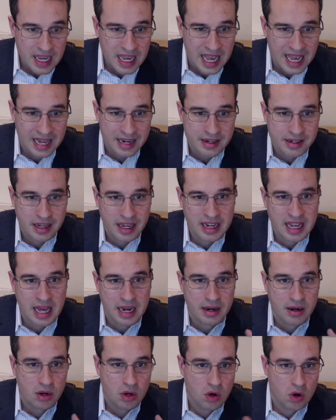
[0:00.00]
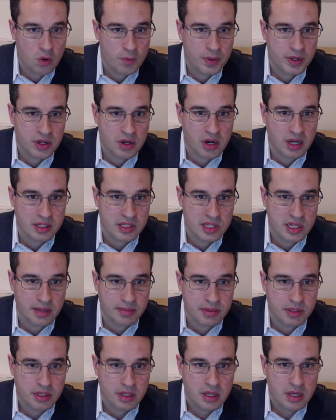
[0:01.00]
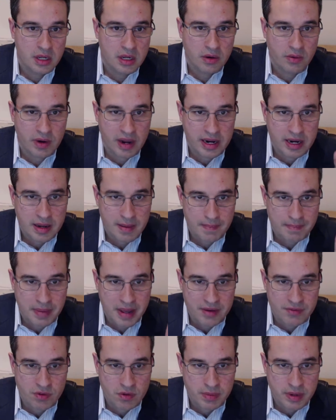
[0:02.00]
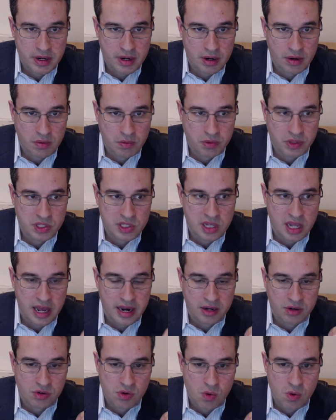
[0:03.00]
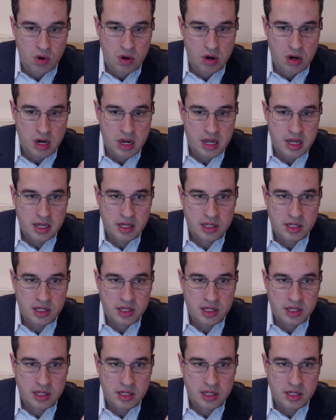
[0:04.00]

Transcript: And again, open concept, right? Bedroom here with a sliding door.